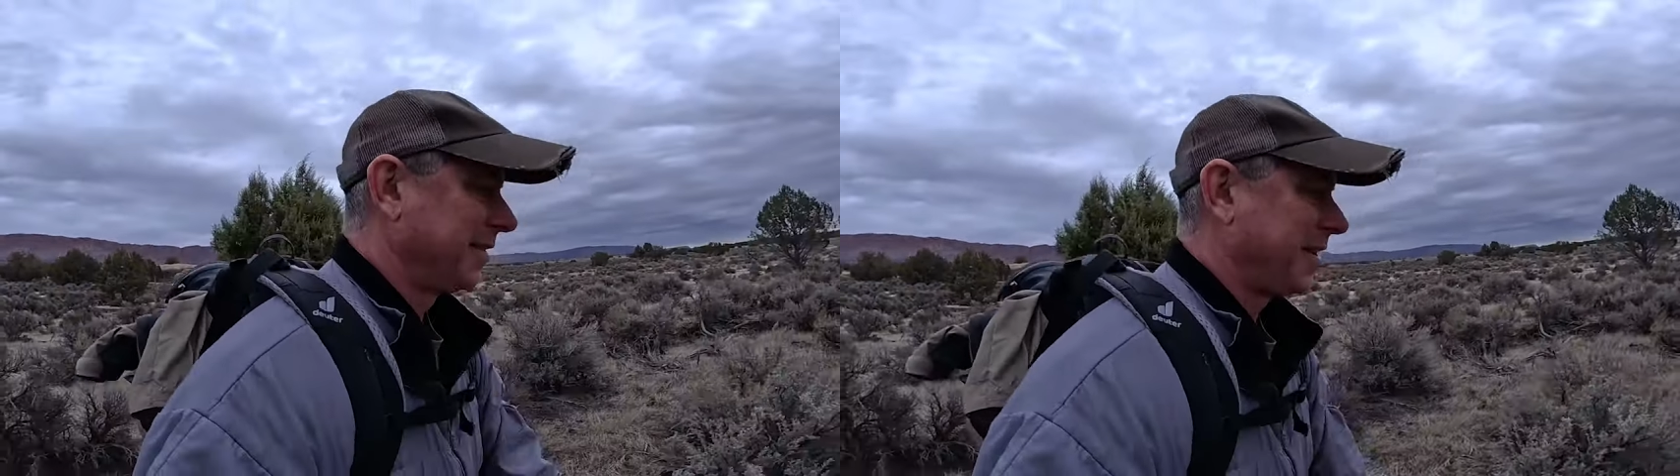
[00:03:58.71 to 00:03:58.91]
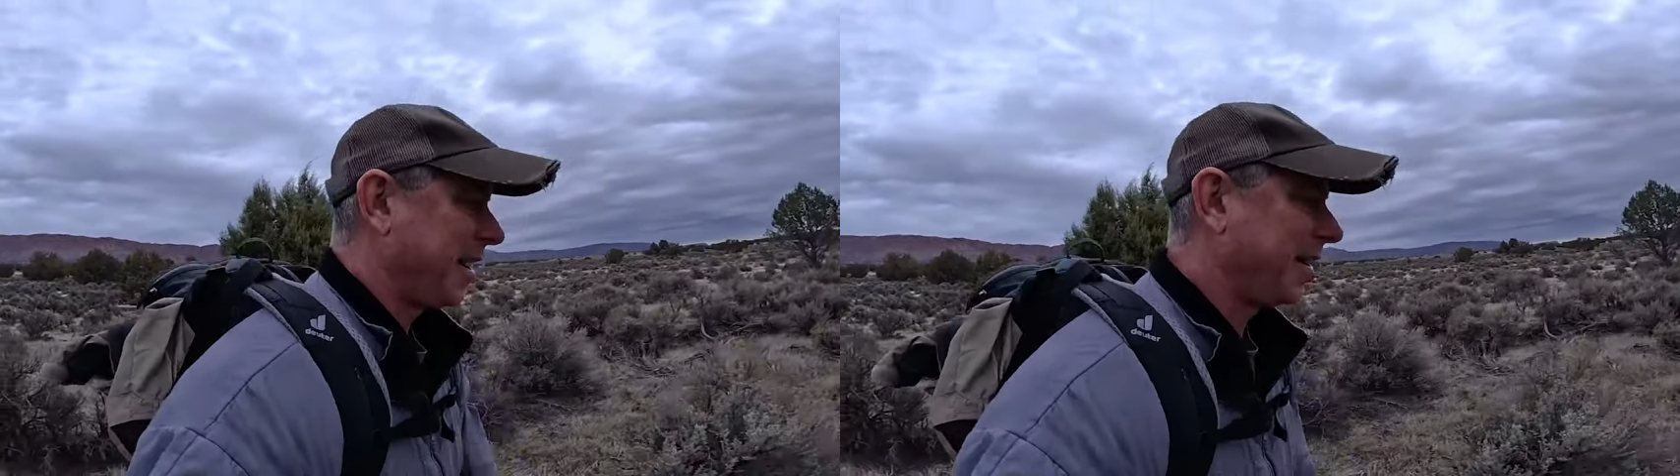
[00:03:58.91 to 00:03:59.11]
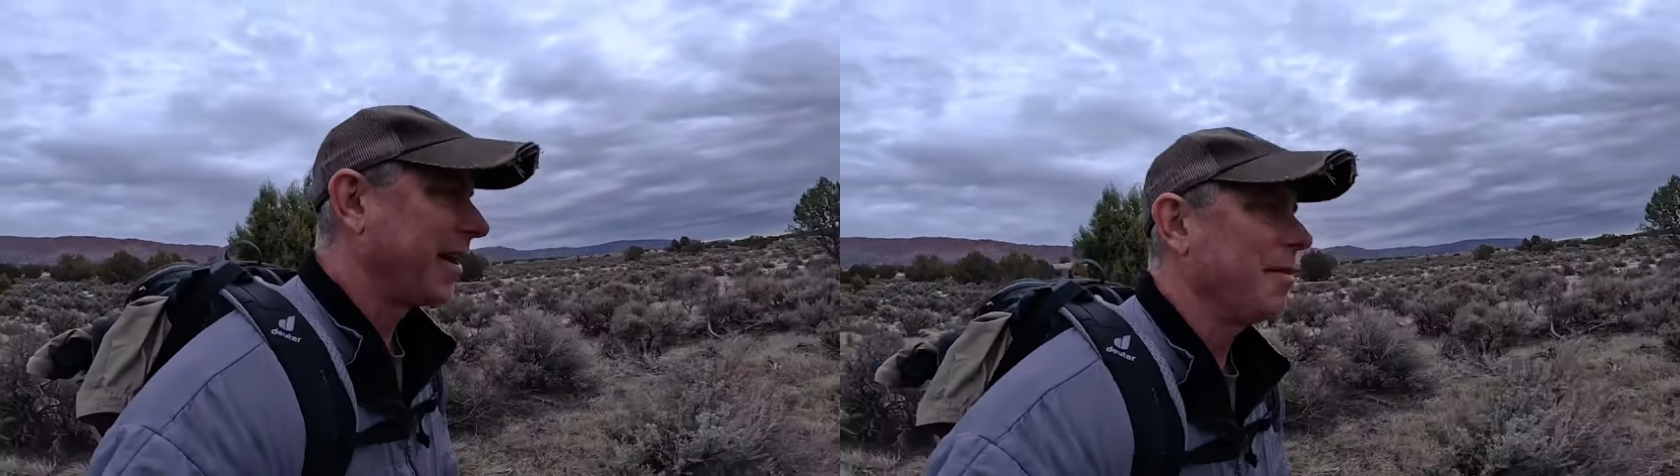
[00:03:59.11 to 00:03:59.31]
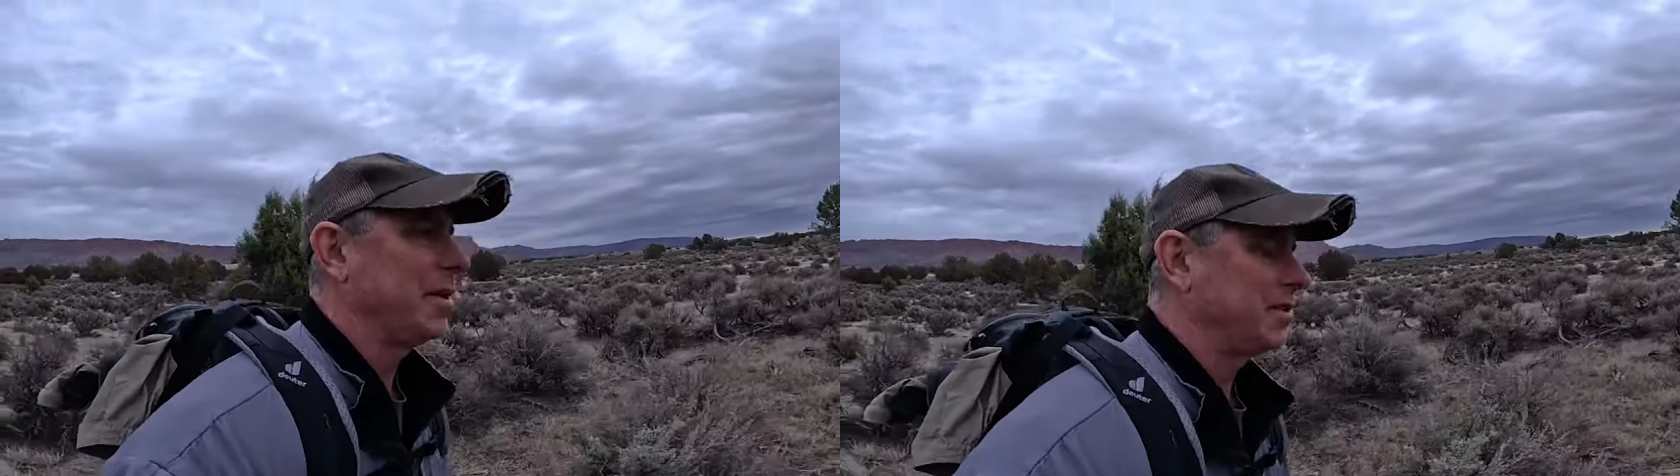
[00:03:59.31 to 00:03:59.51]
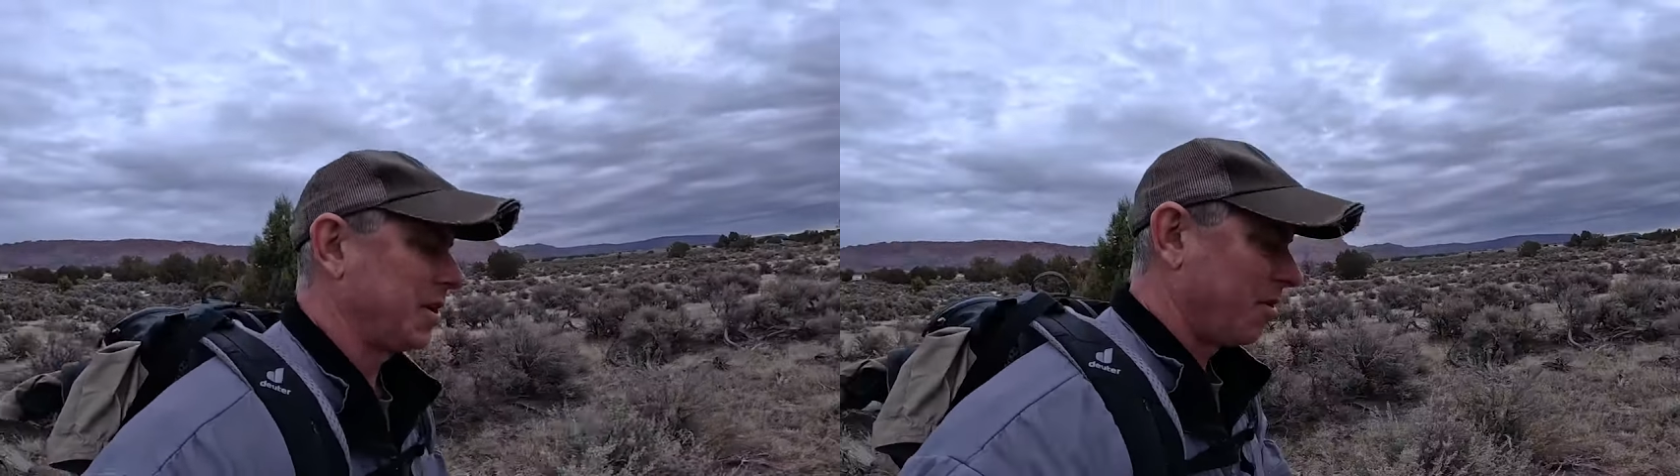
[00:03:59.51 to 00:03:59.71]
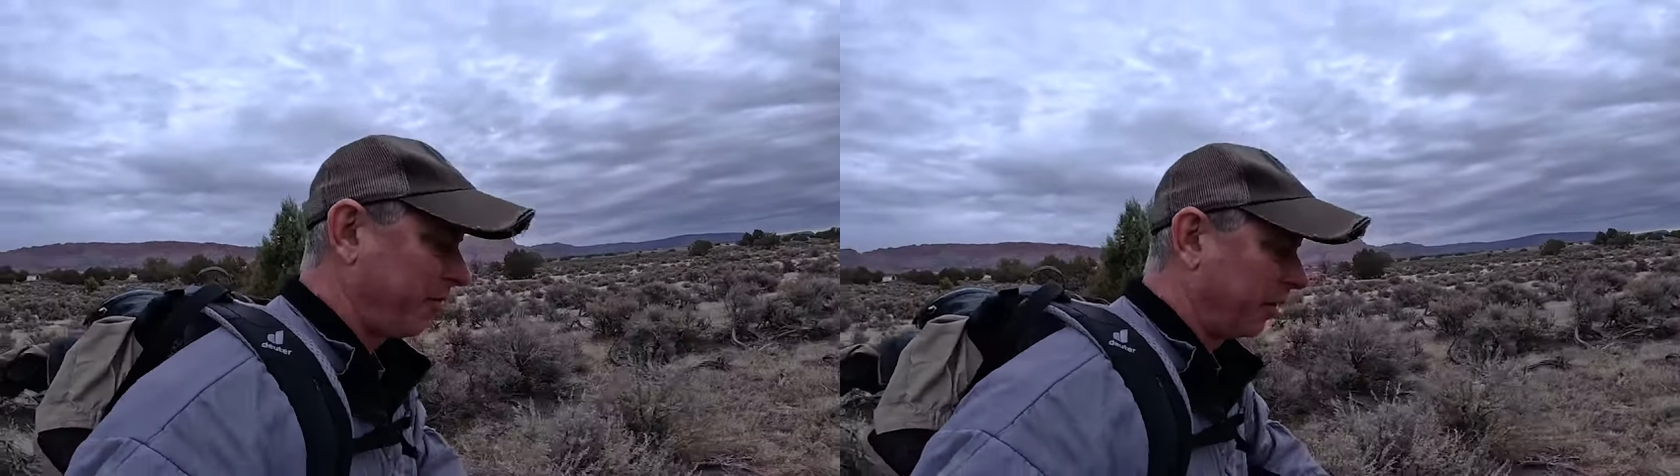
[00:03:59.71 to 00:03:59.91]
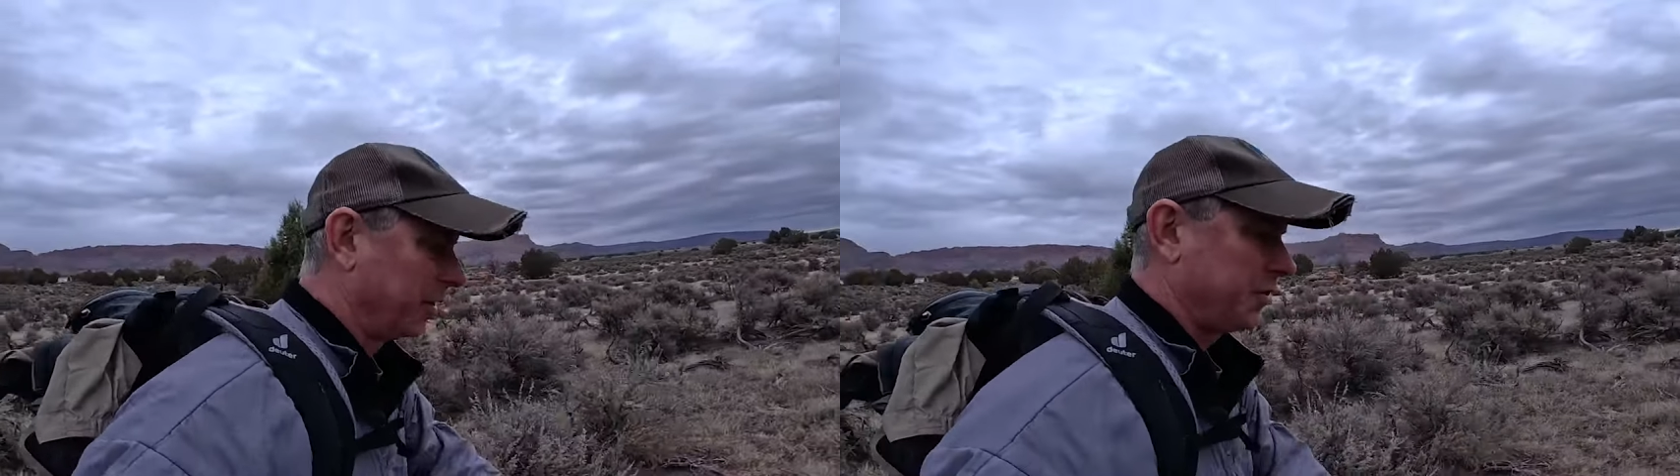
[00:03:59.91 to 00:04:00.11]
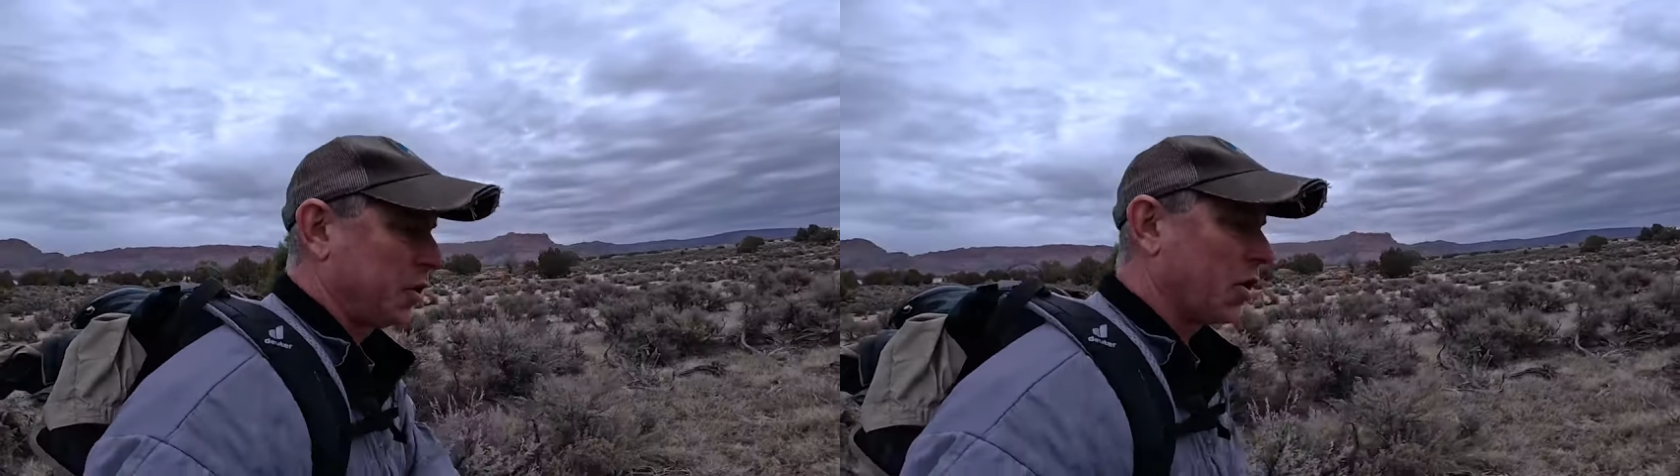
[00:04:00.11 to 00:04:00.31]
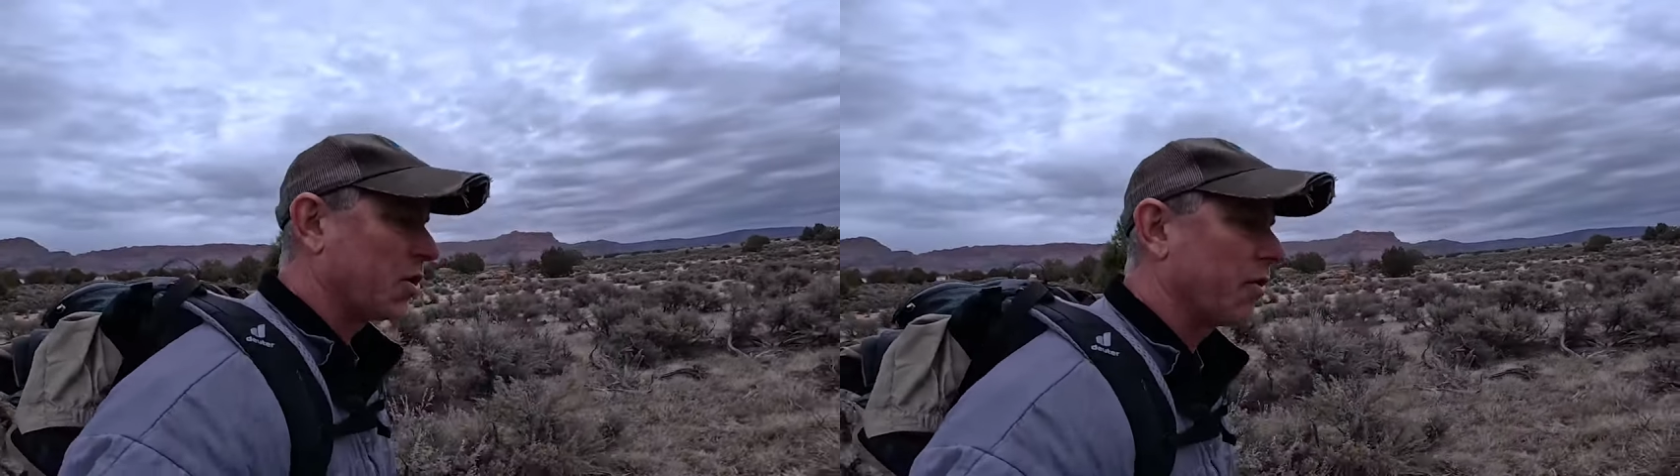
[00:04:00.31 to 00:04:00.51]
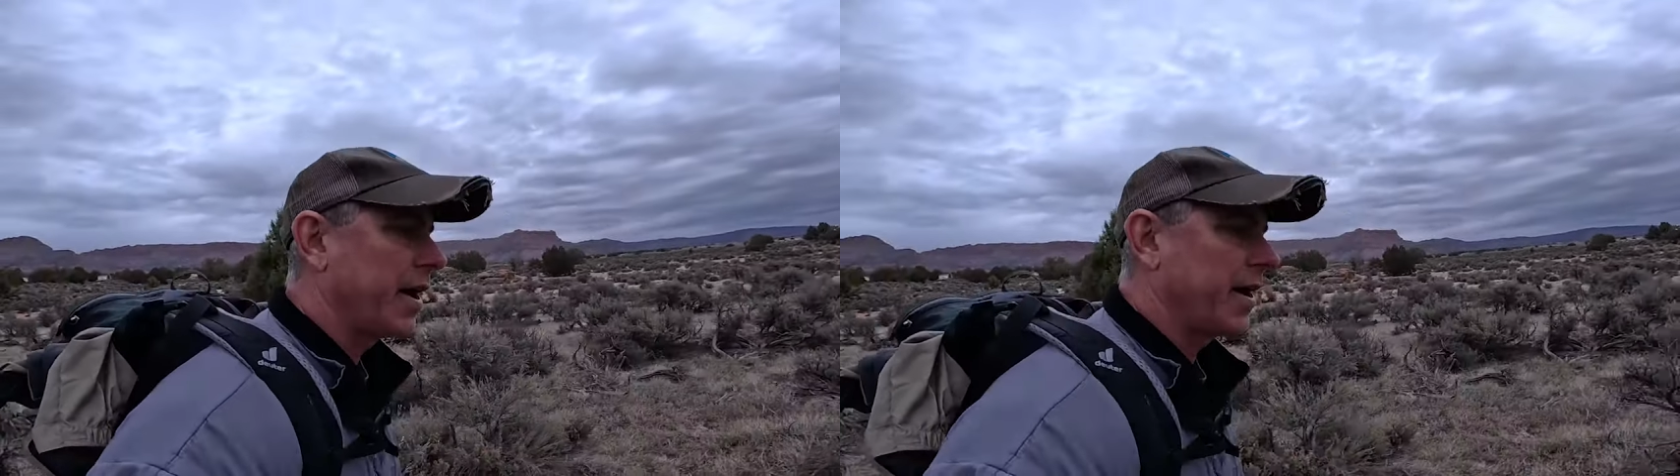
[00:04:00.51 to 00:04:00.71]
kind of got myself
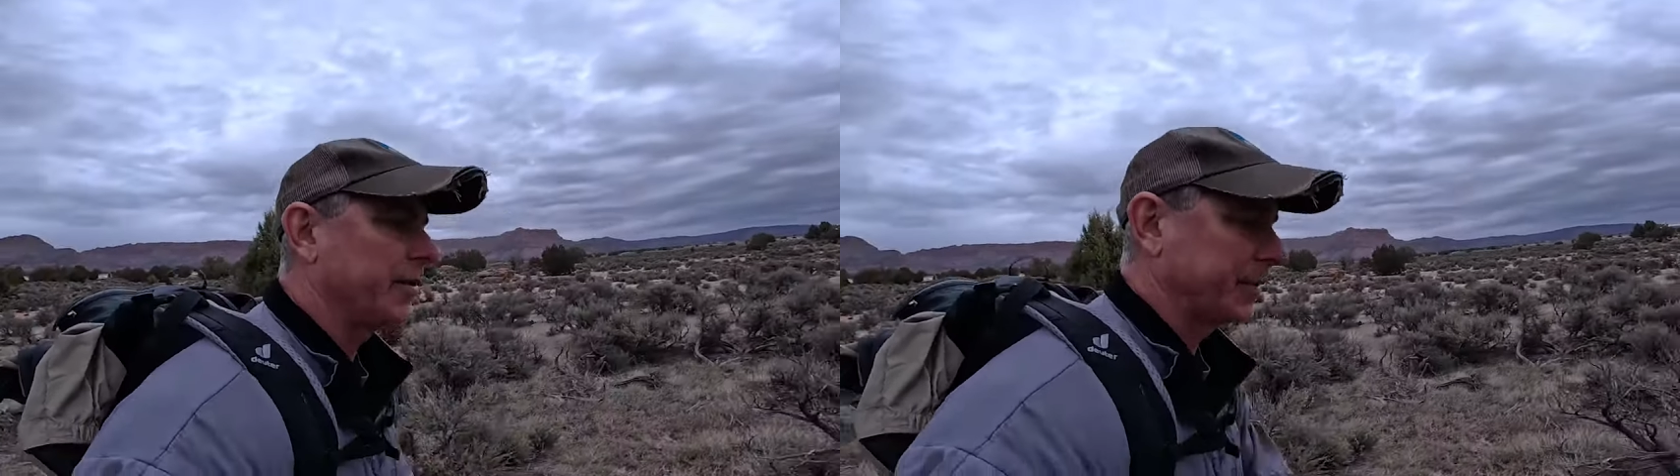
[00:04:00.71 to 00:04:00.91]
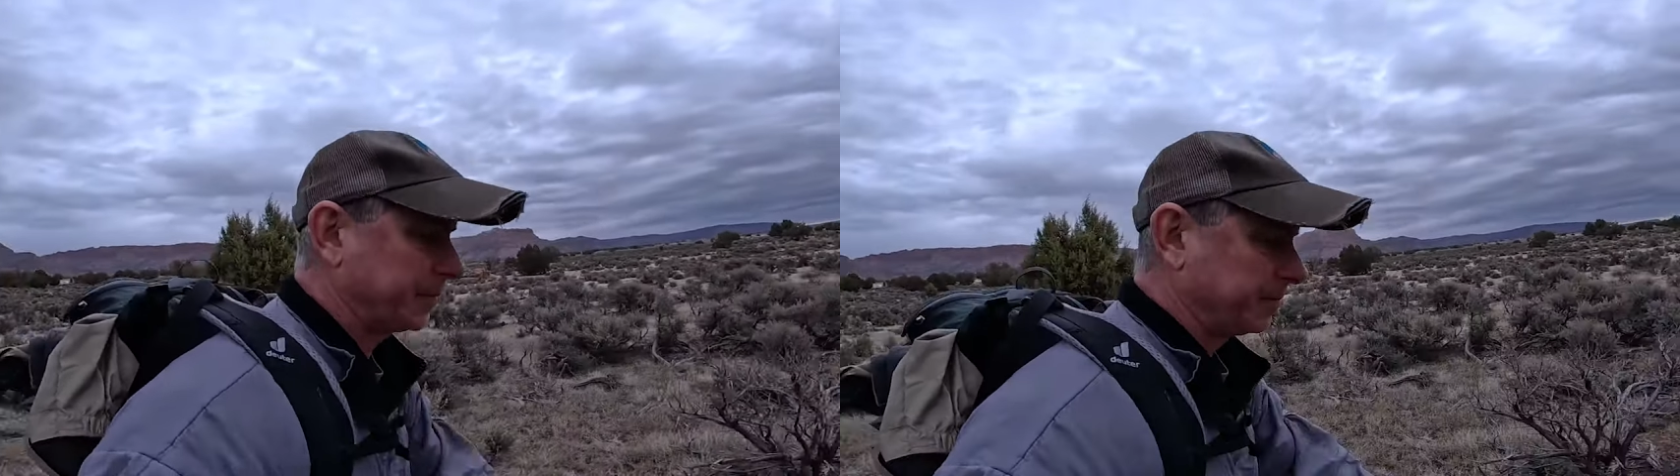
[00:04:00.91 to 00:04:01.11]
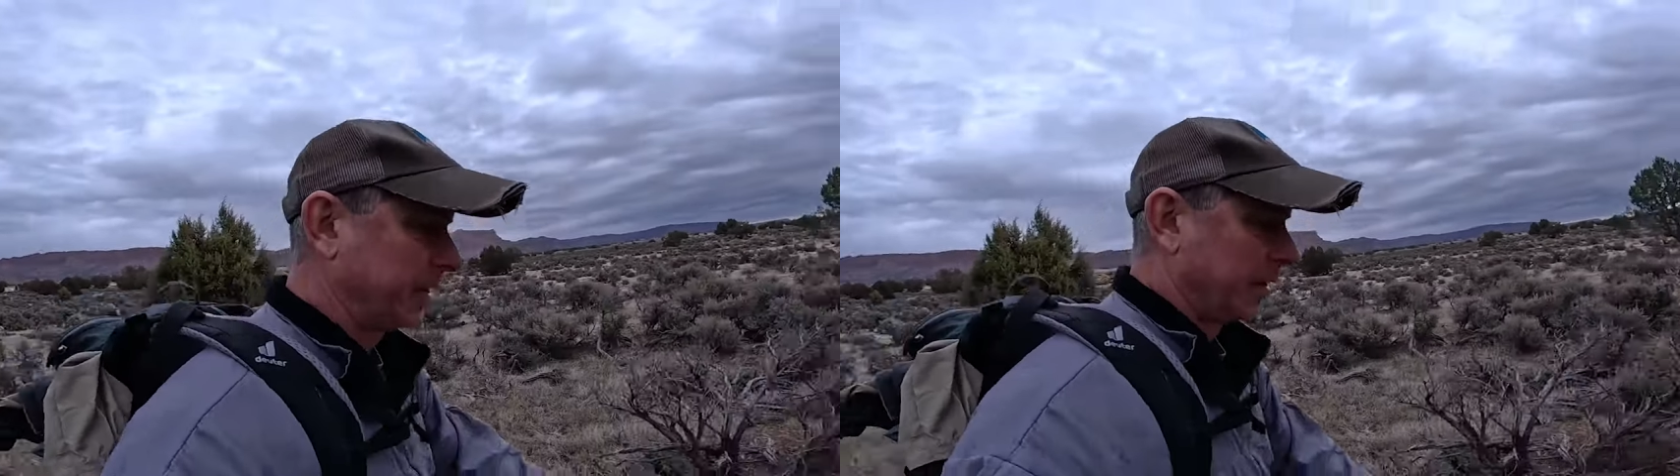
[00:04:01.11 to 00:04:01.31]
turned around and